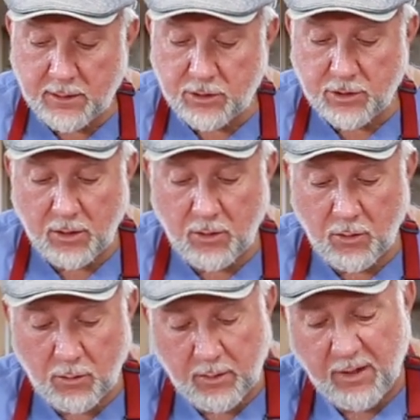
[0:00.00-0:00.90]

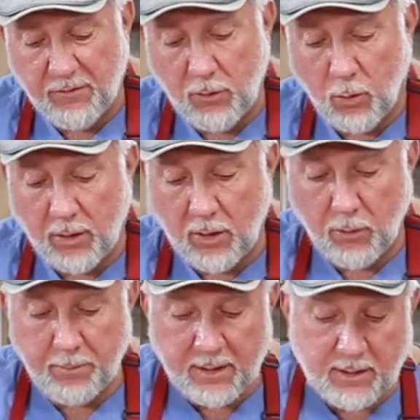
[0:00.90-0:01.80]
So if you wanna
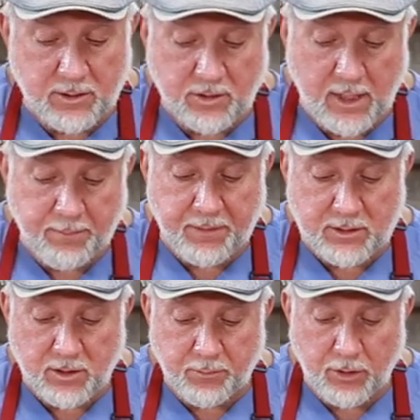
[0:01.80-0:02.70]
omit this step,
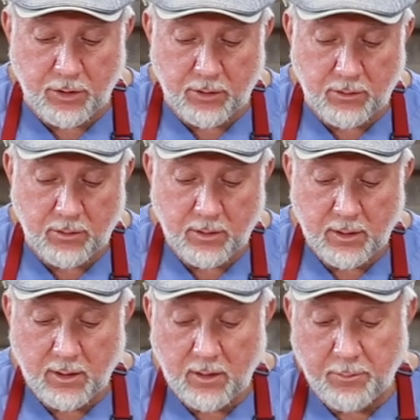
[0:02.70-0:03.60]
that's up to you,
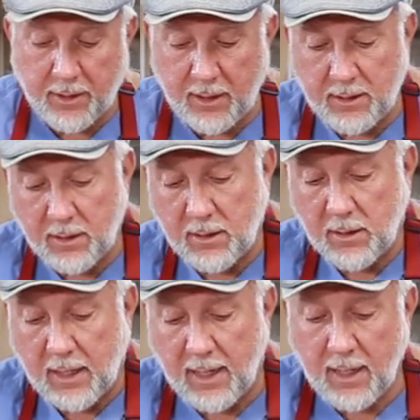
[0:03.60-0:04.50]
but
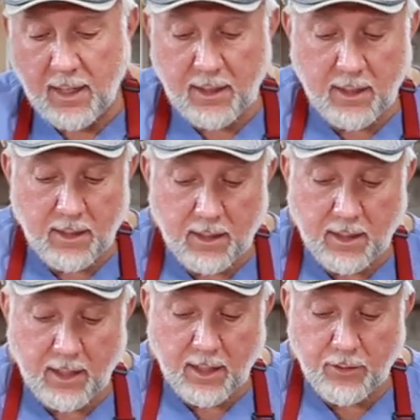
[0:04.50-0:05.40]
I
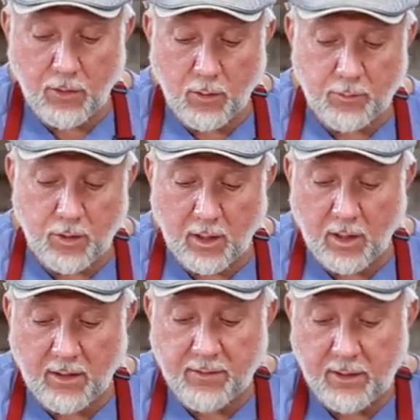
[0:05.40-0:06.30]
know I'm gonna
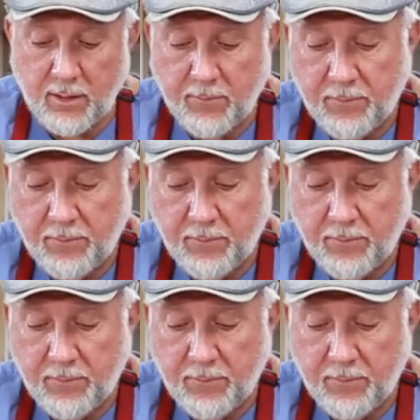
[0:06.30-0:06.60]
love it.